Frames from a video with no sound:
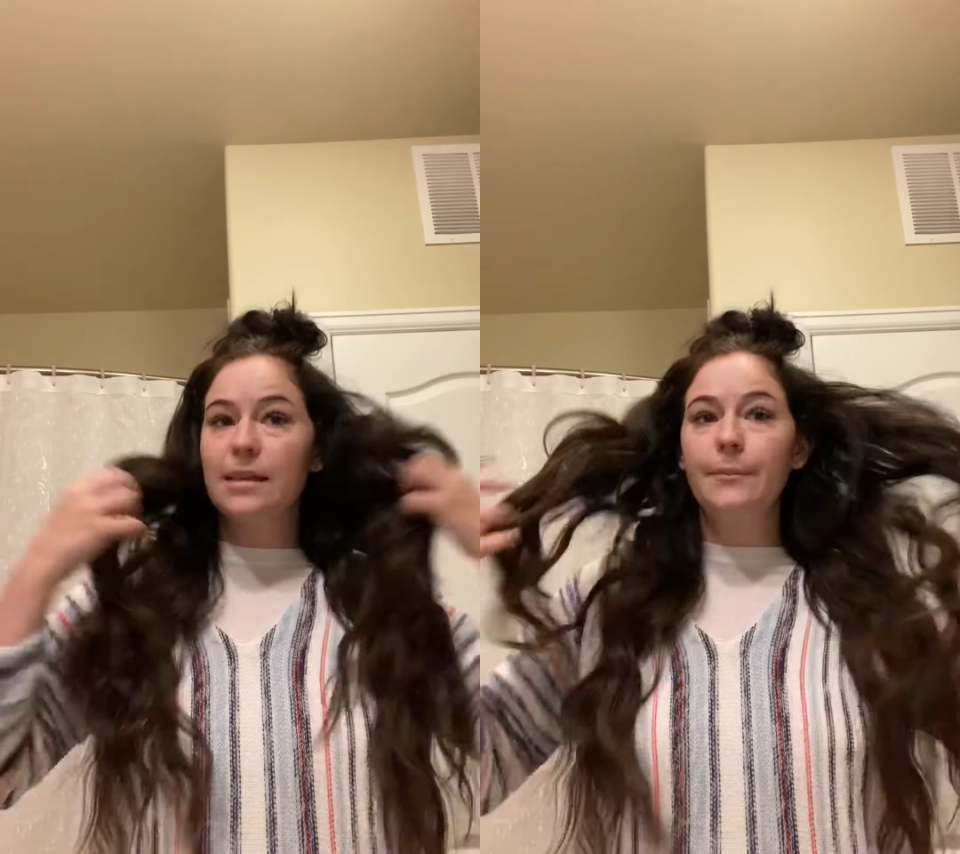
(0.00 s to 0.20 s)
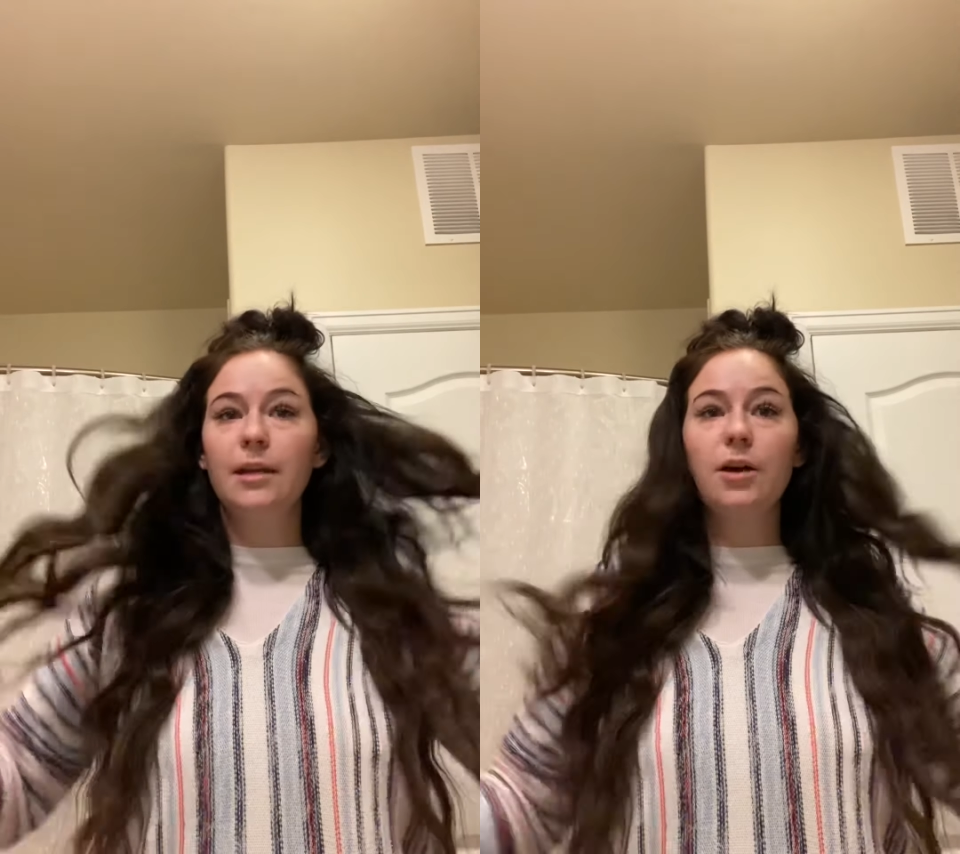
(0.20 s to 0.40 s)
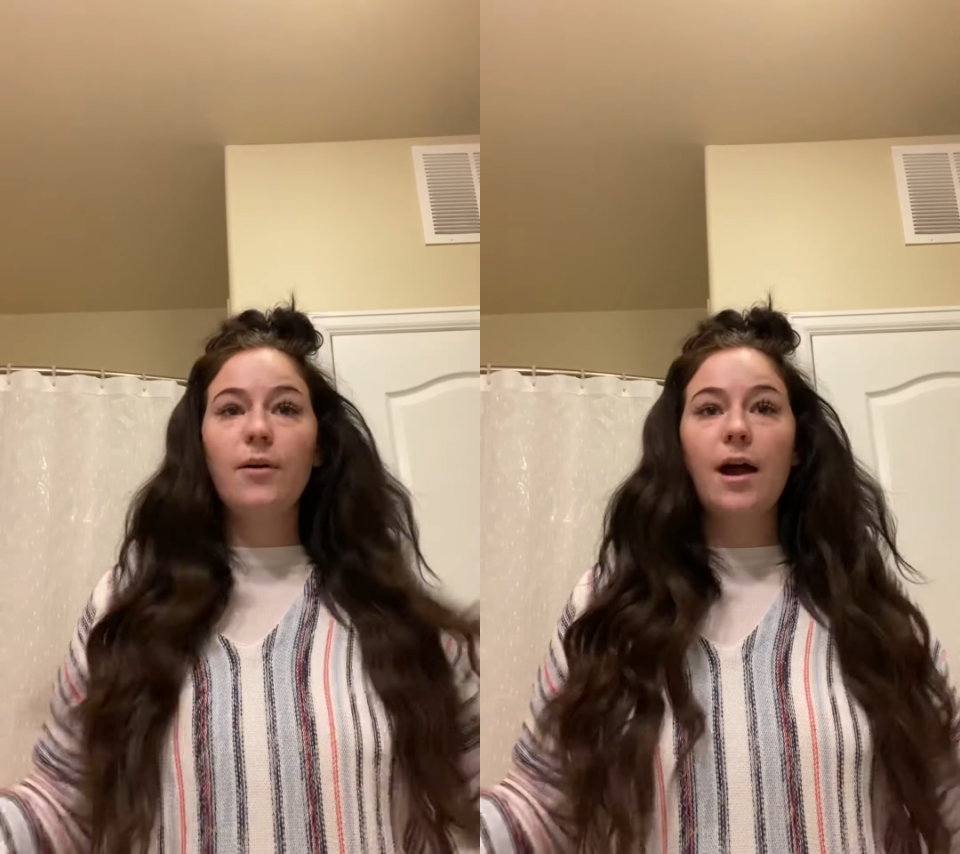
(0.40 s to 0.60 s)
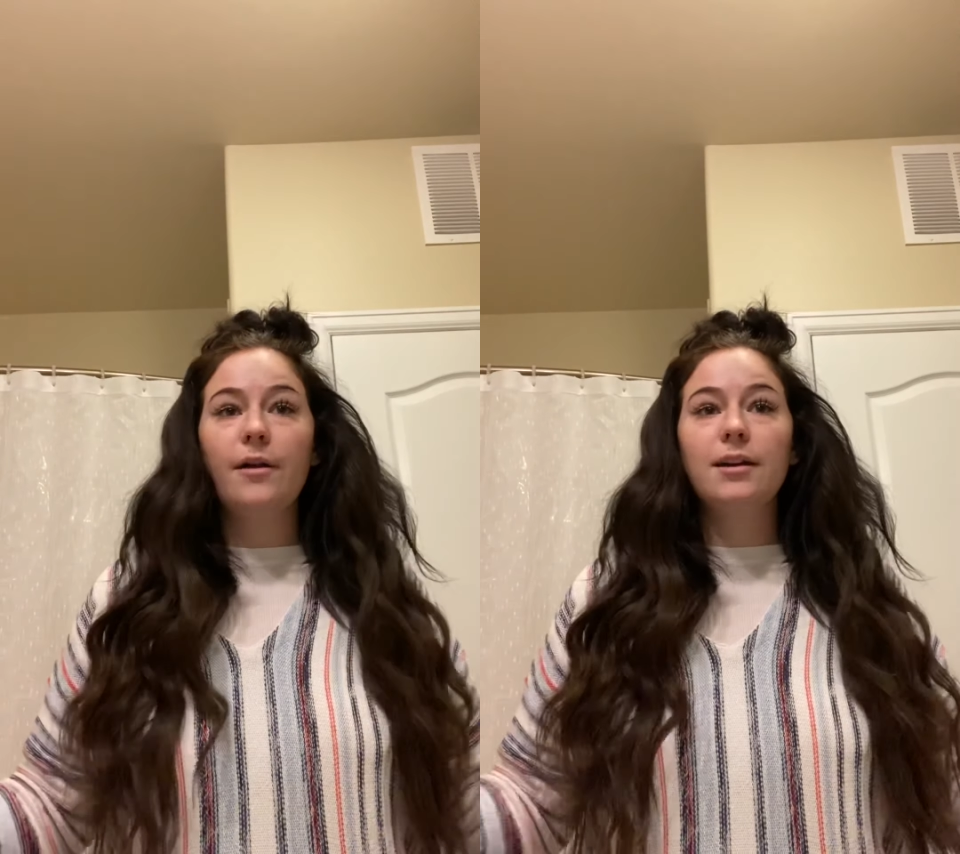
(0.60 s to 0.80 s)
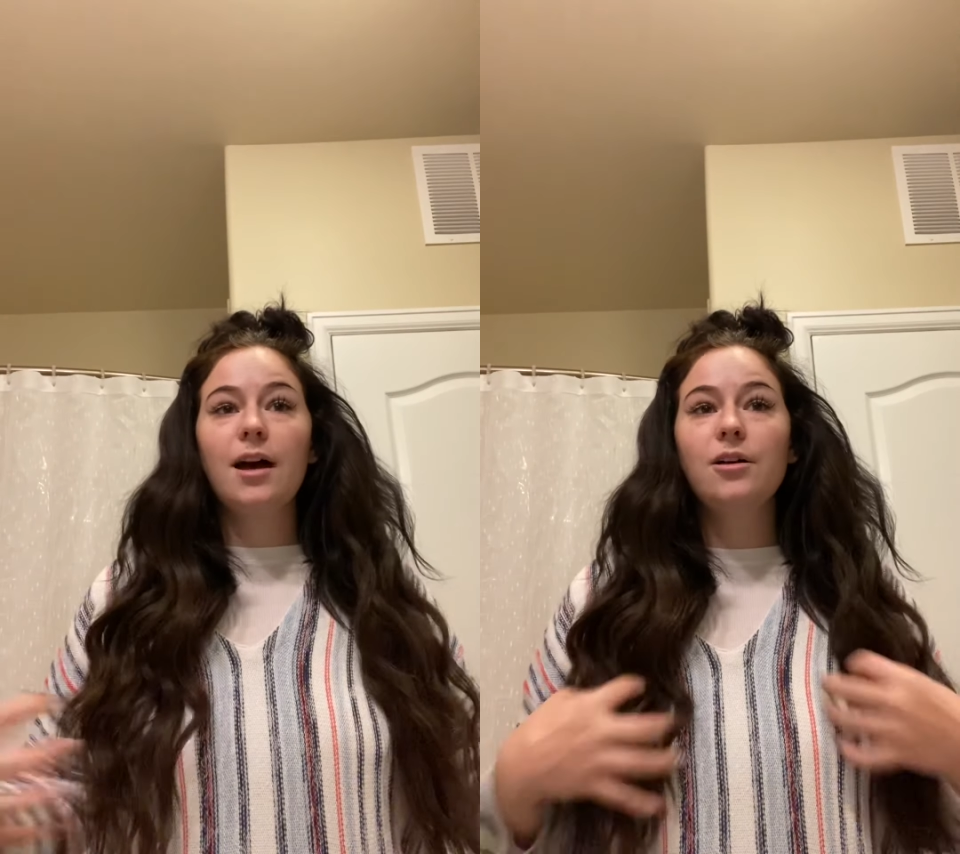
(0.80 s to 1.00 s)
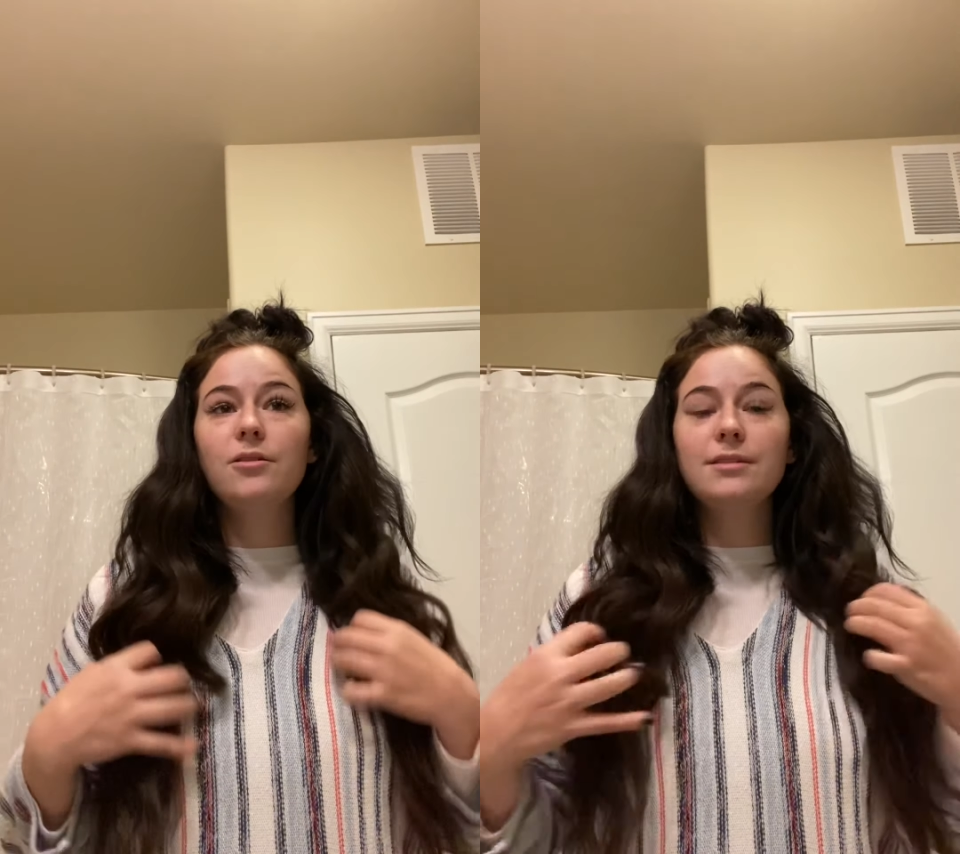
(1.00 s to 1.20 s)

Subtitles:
Let me know how it goes,